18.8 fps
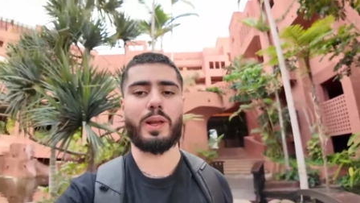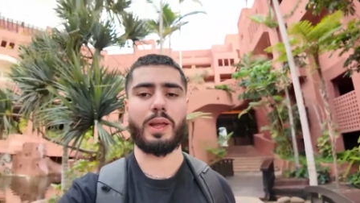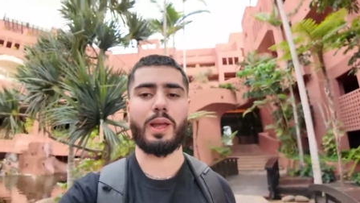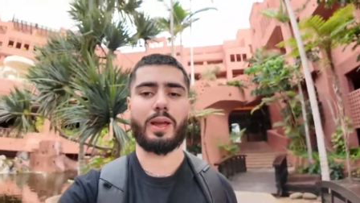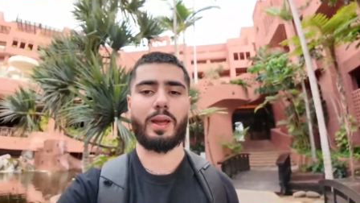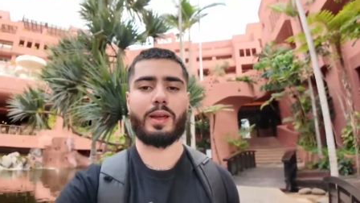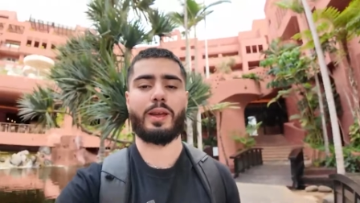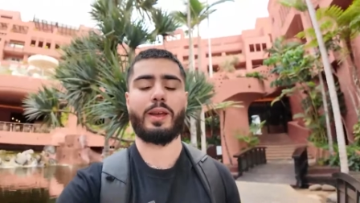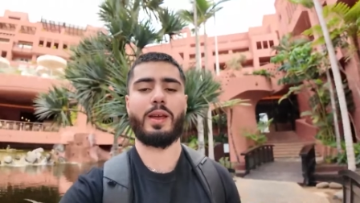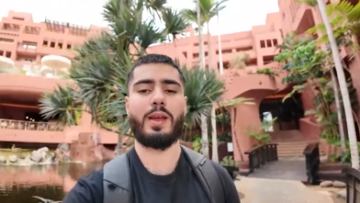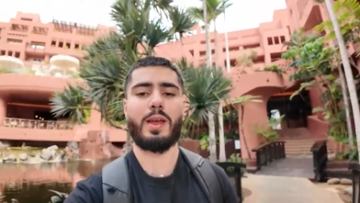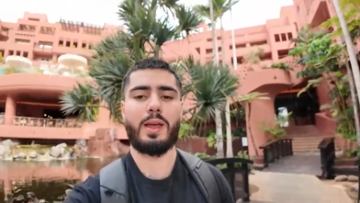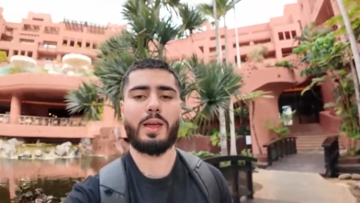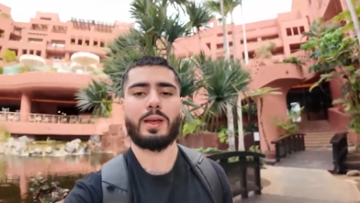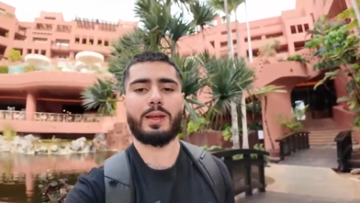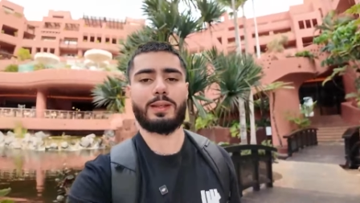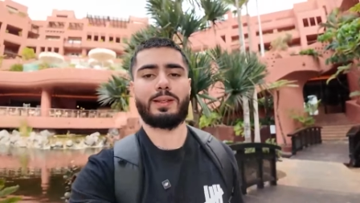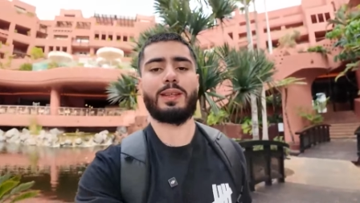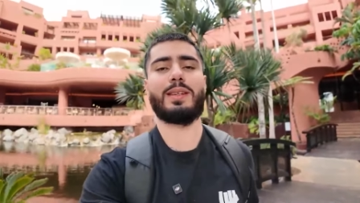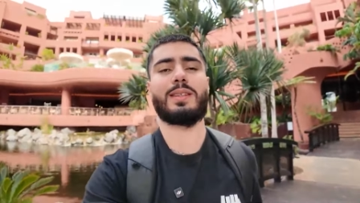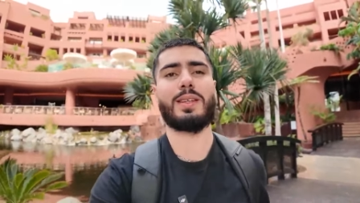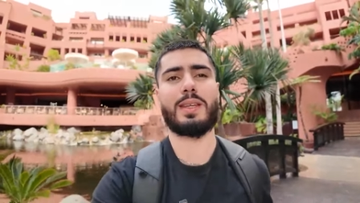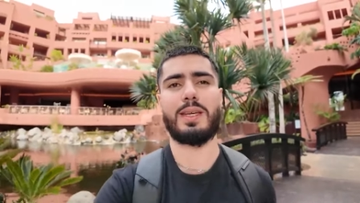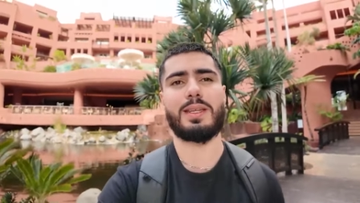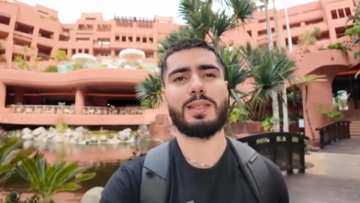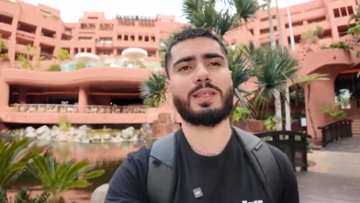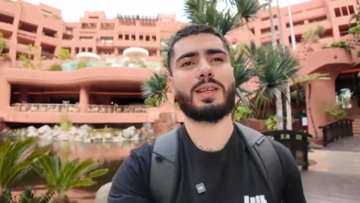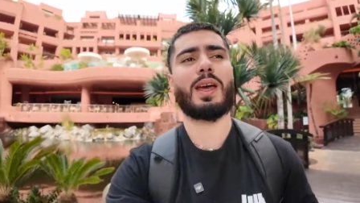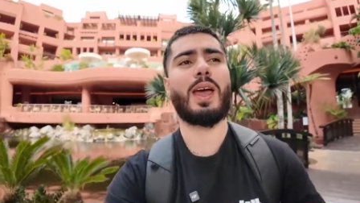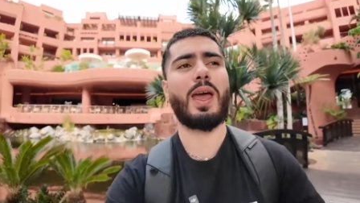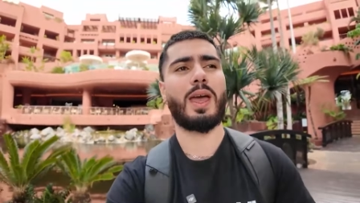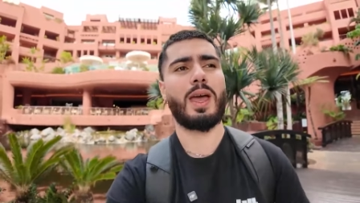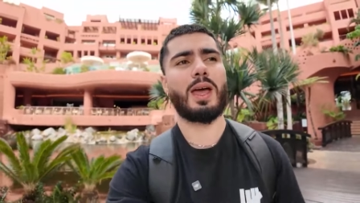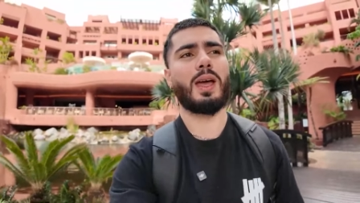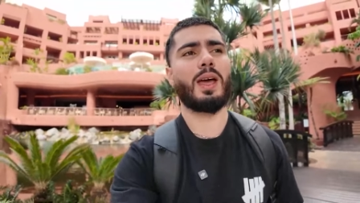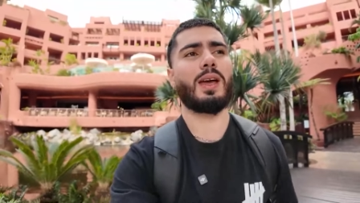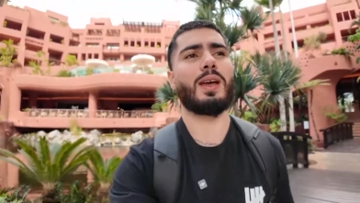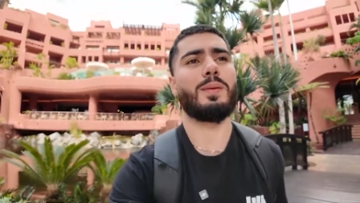But yeah, this is
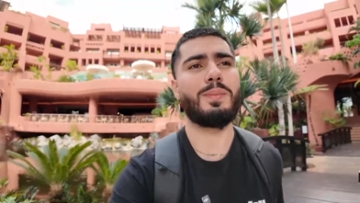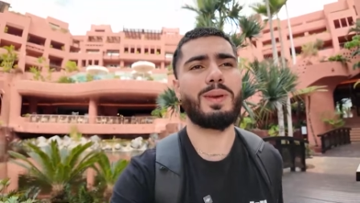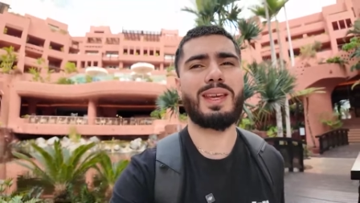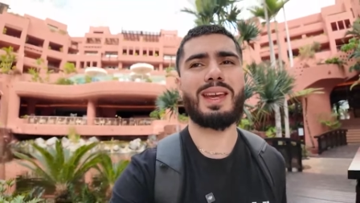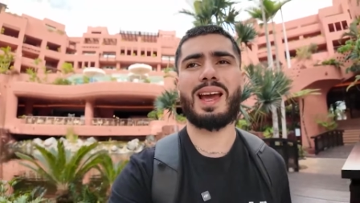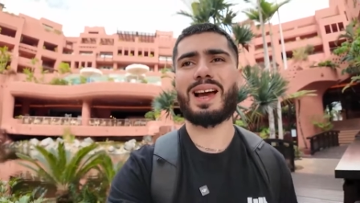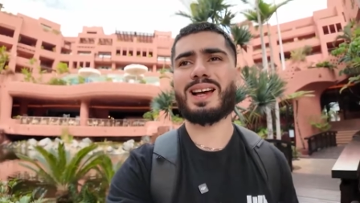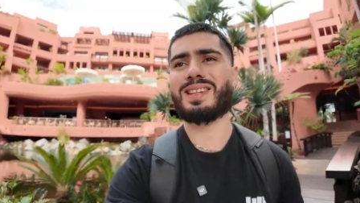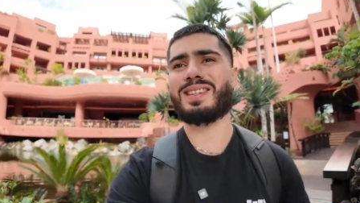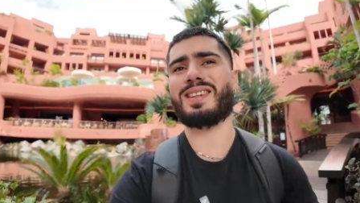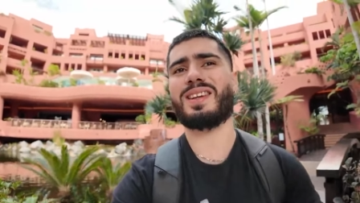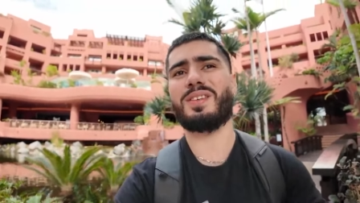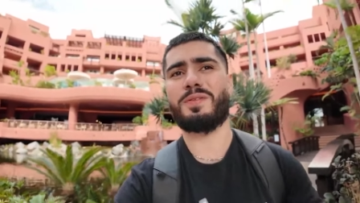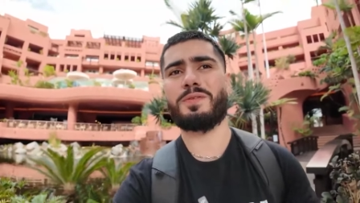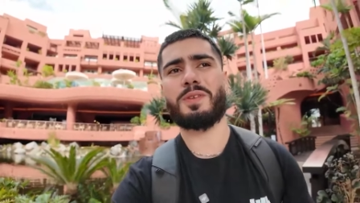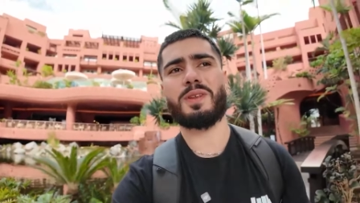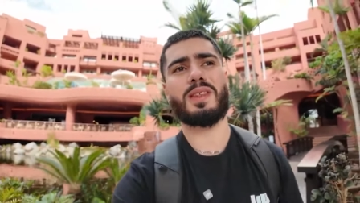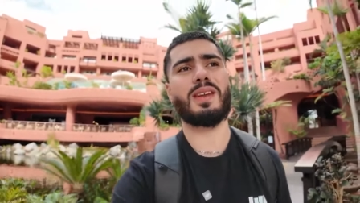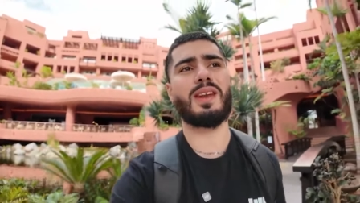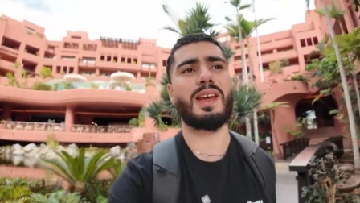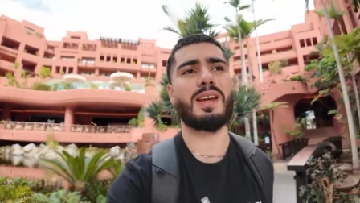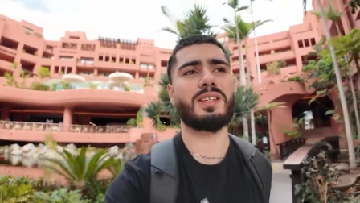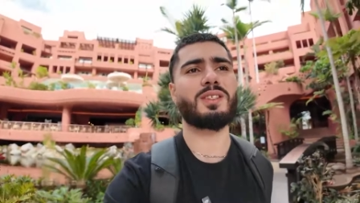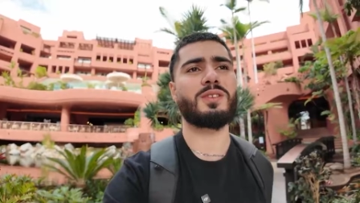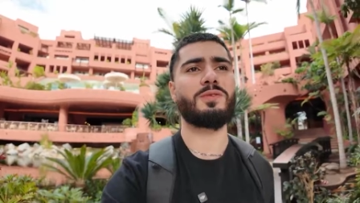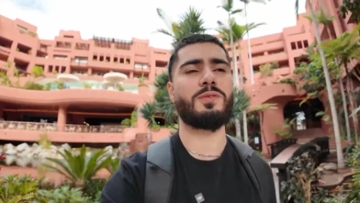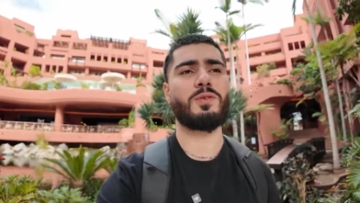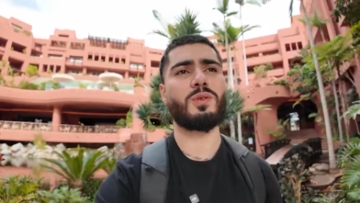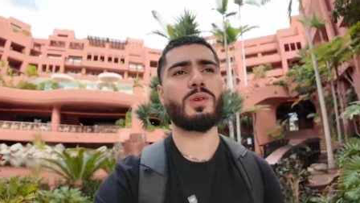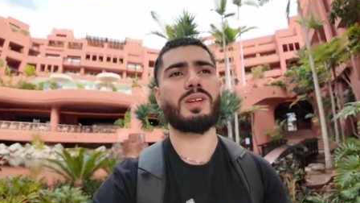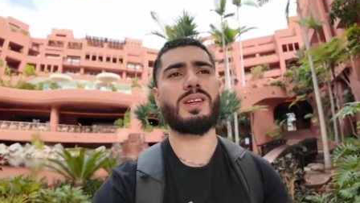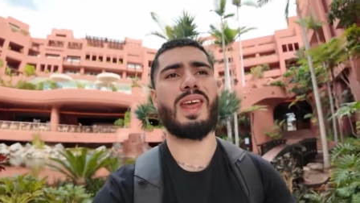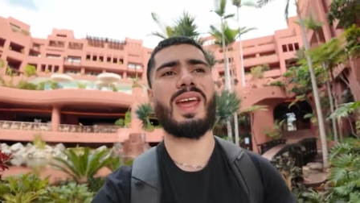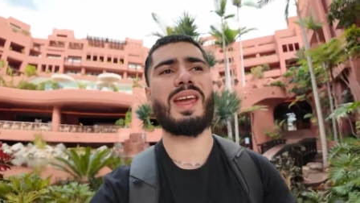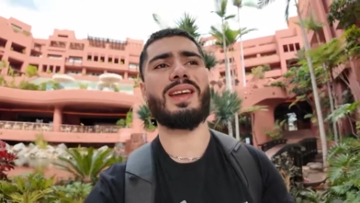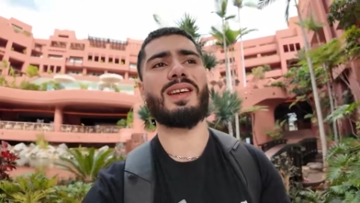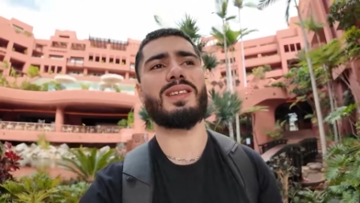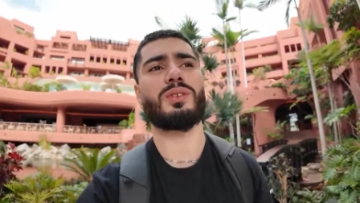Mikasa for the next four
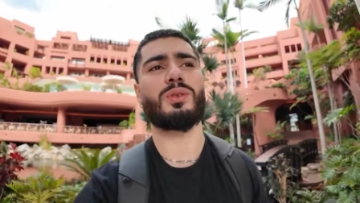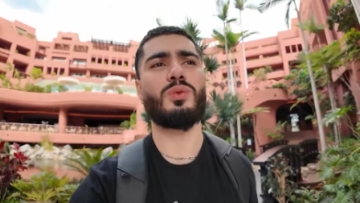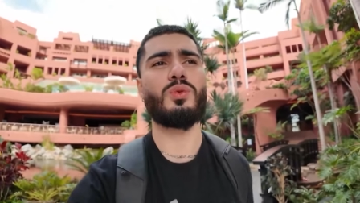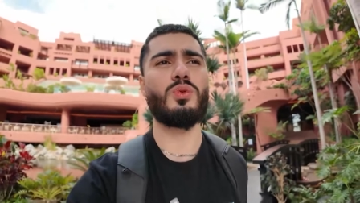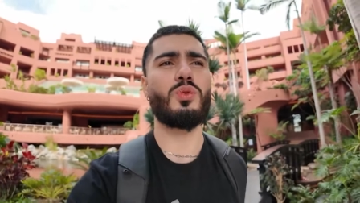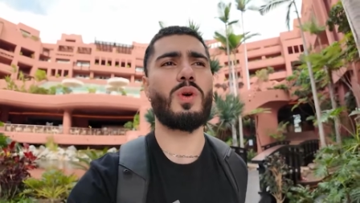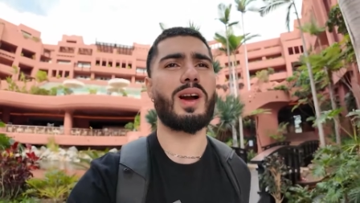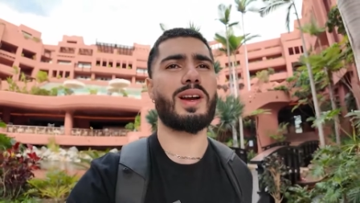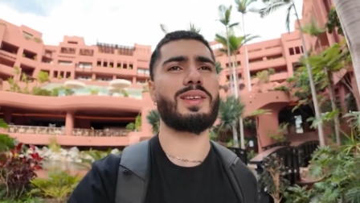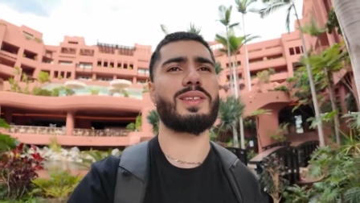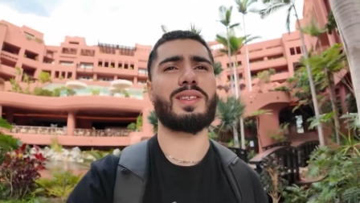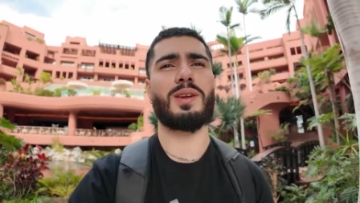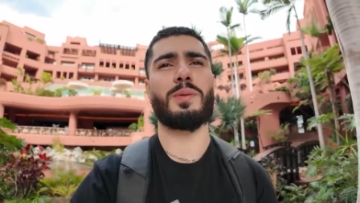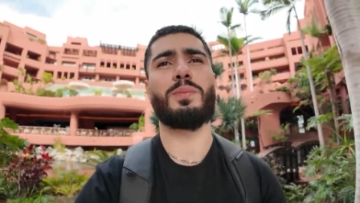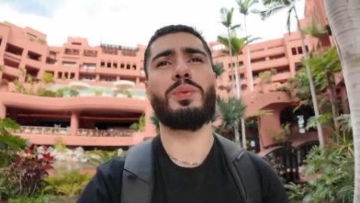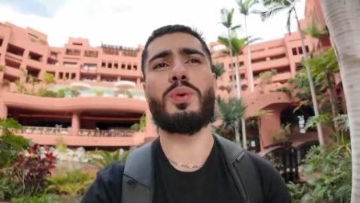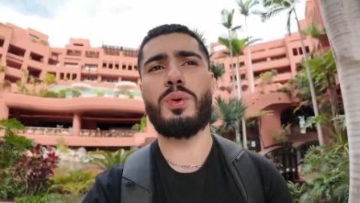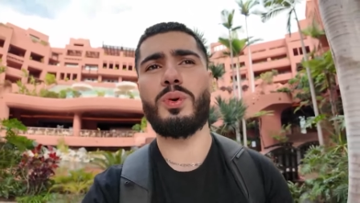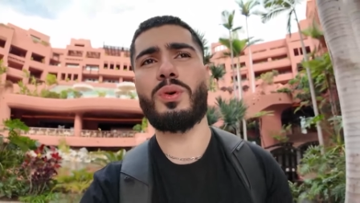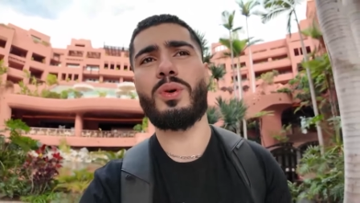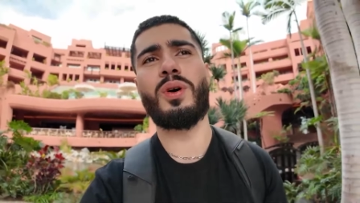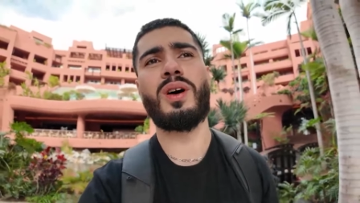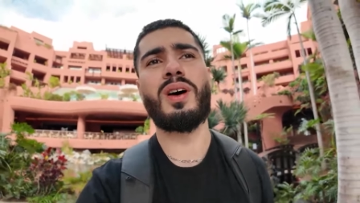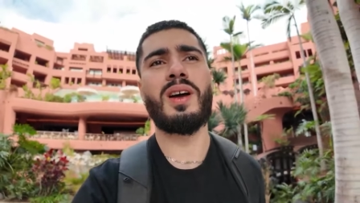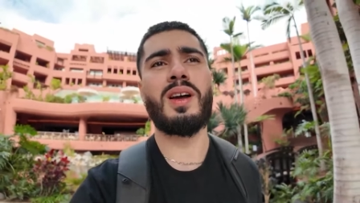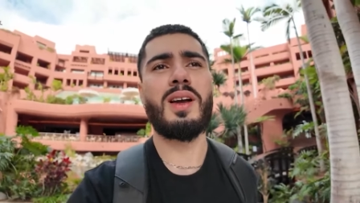days. Oh, I can see a pool.